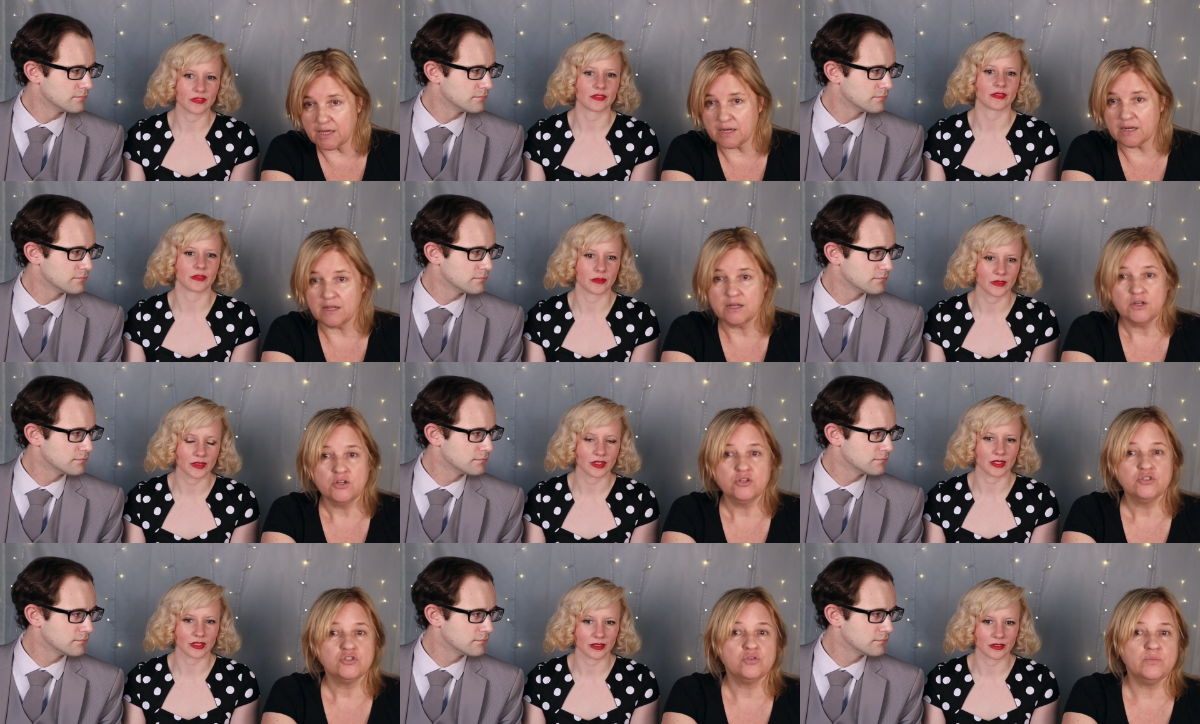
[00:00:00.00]
Speaker 1: in.
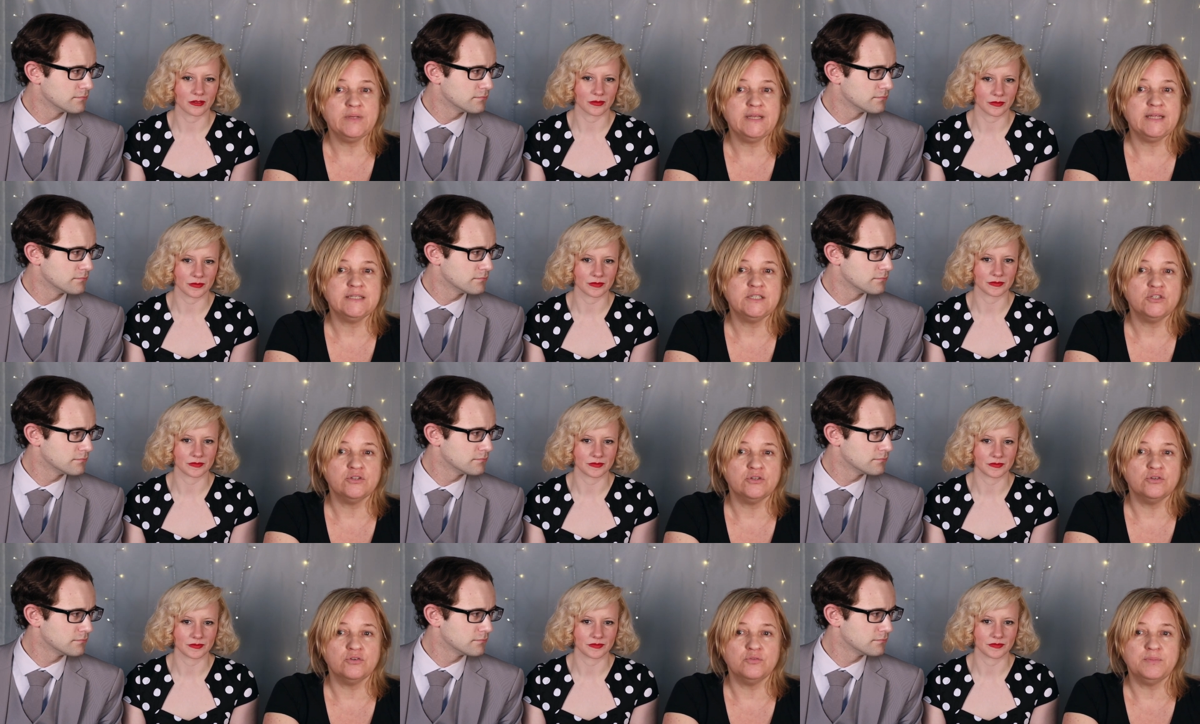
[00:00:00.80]
So we need
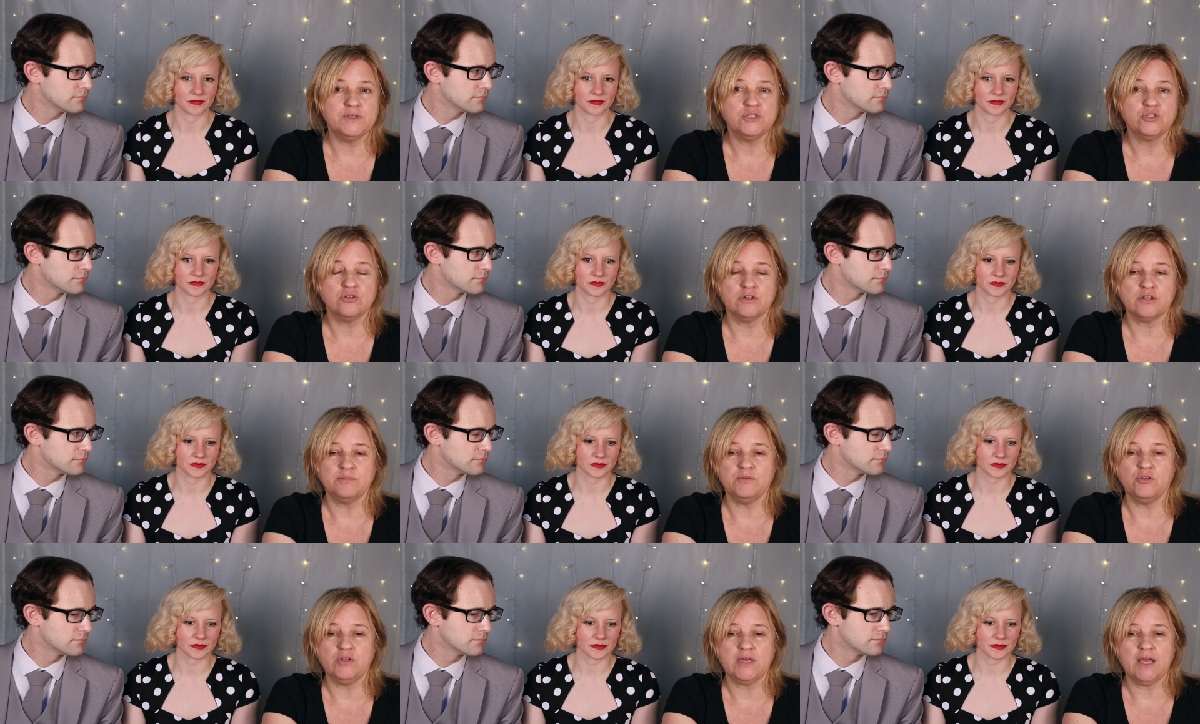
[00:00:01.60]
to be sure to
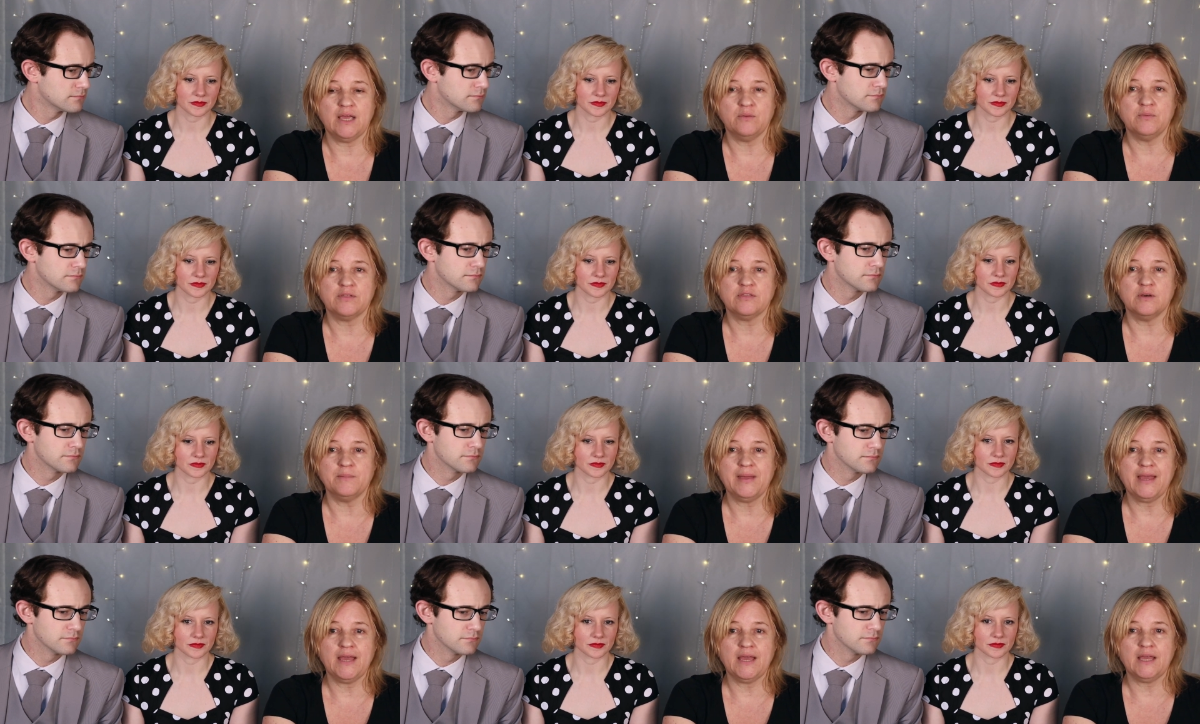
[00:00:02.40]
communicate with them,
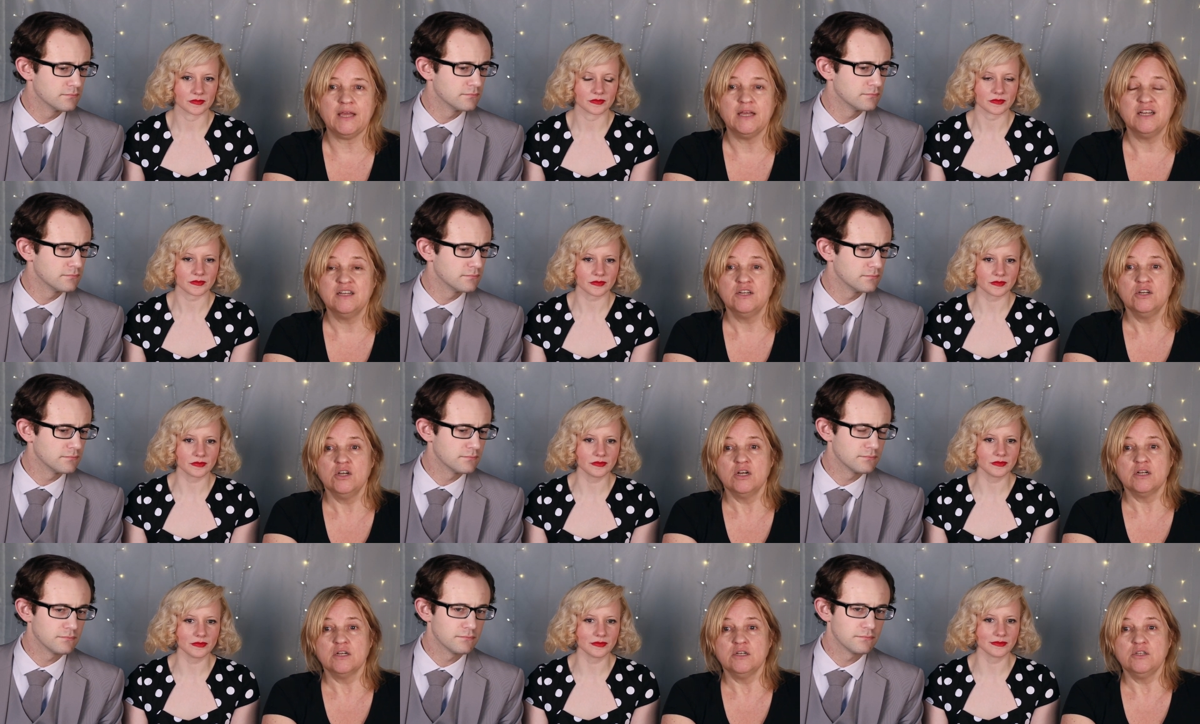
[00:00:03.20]
hey,
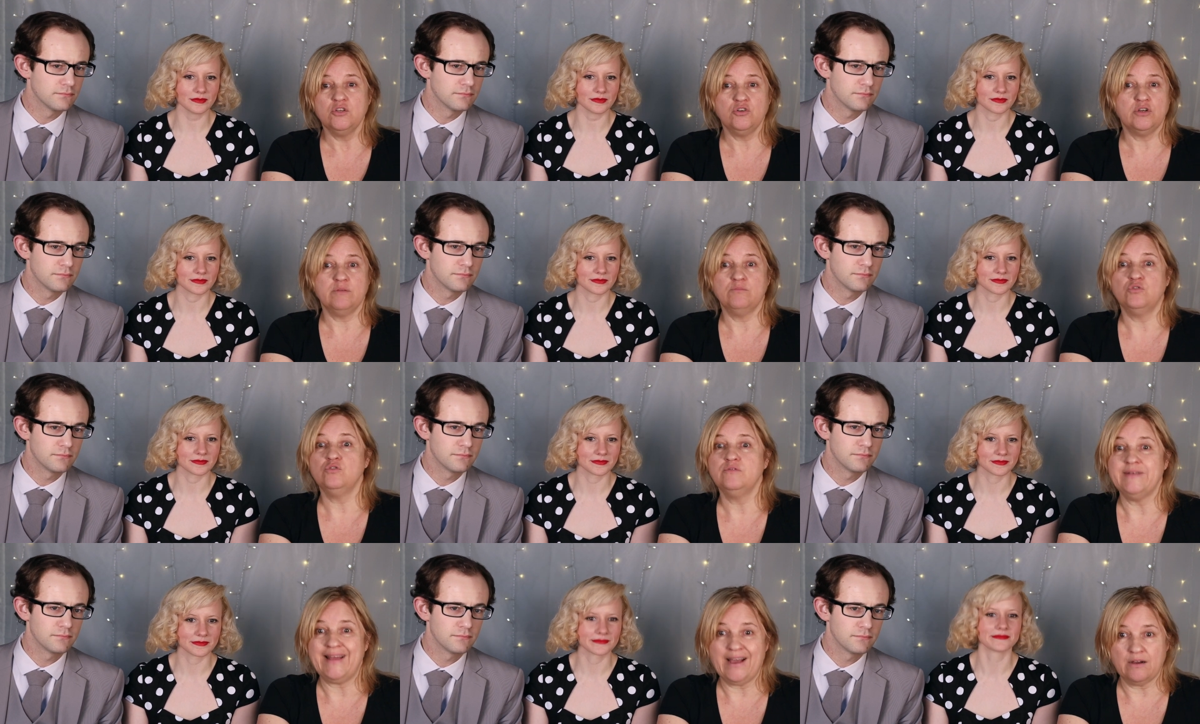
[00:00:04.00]
you can
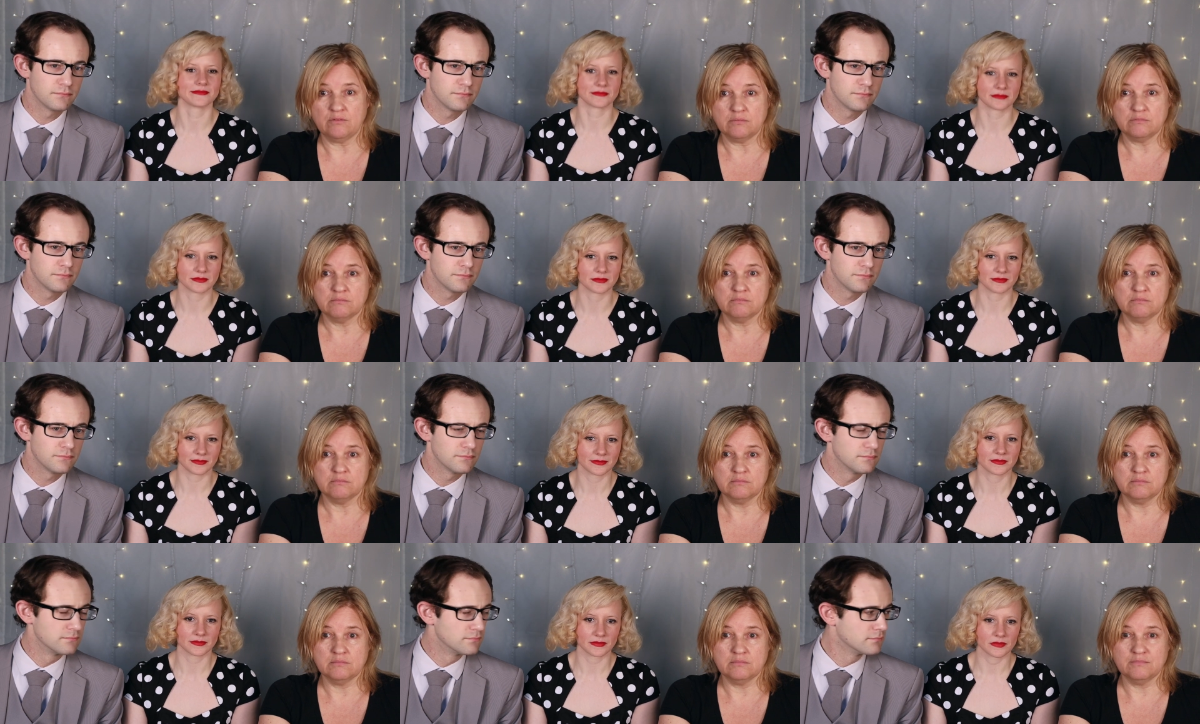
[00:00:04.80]
move now.
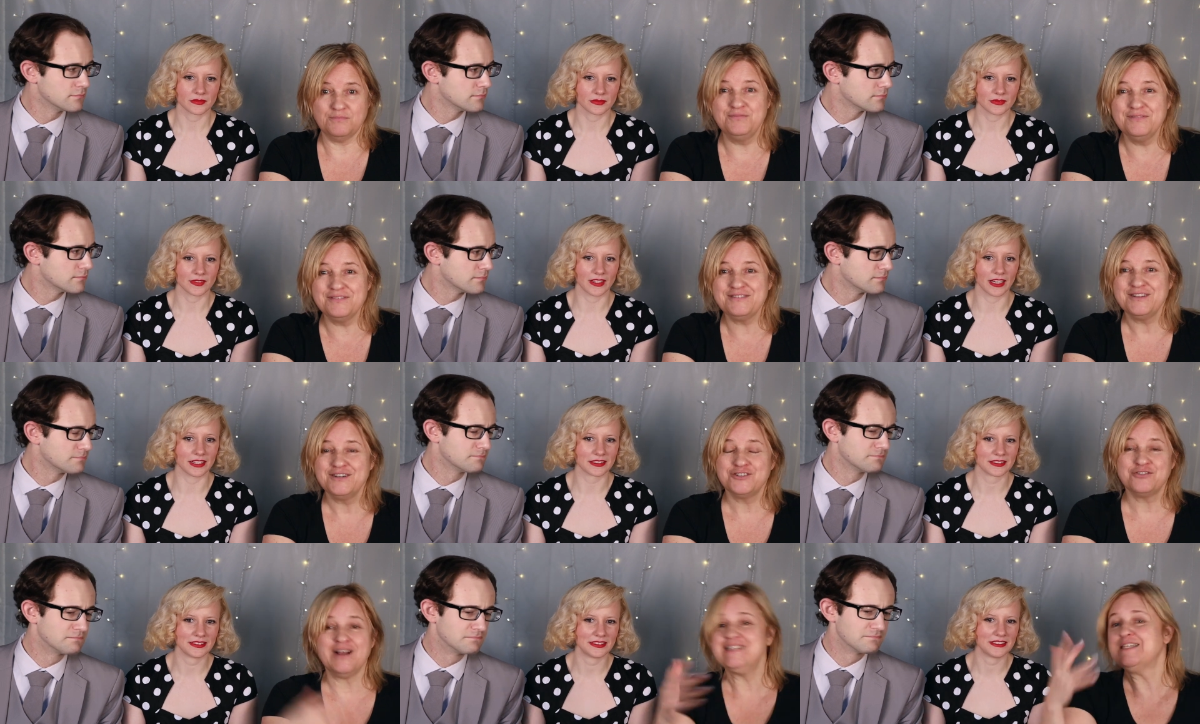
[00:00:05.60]
Yeah.
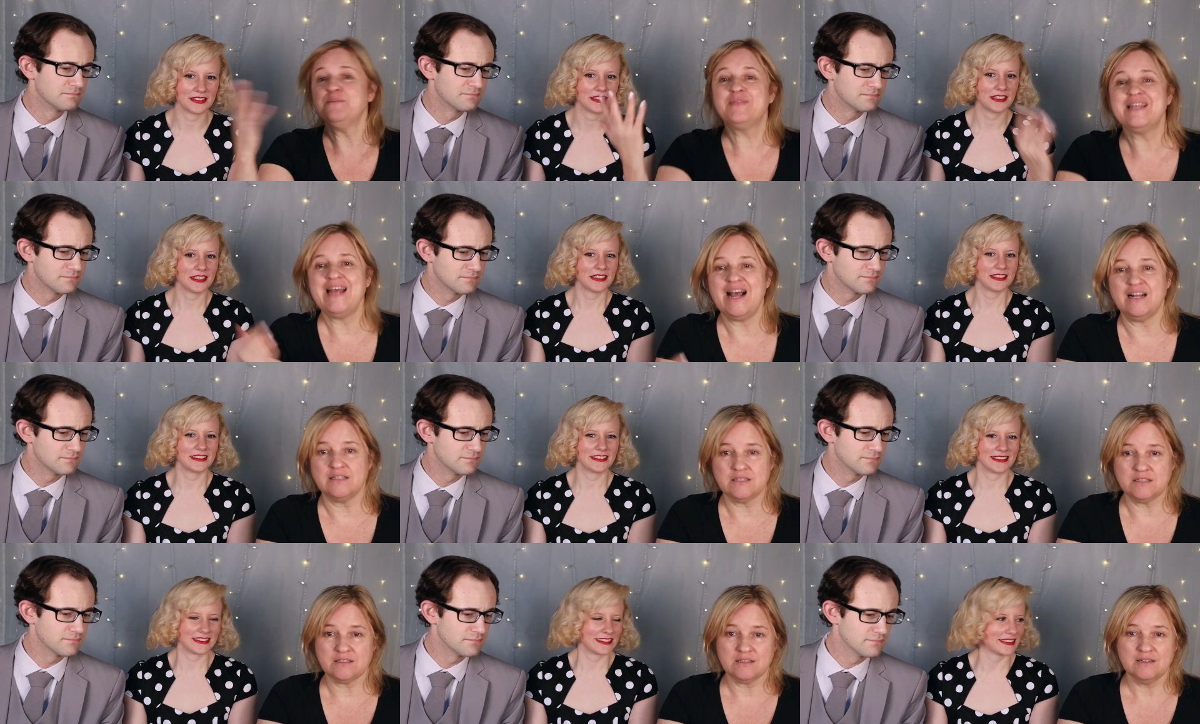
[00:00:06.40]
Try something
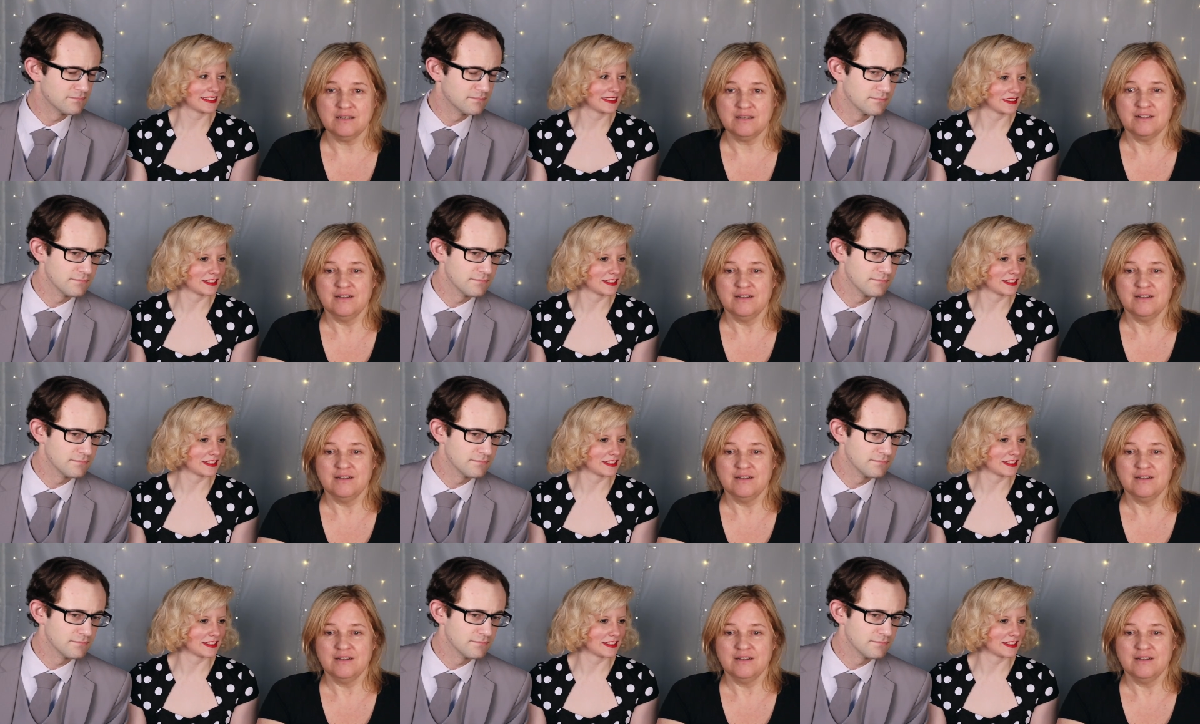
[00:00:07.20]
else.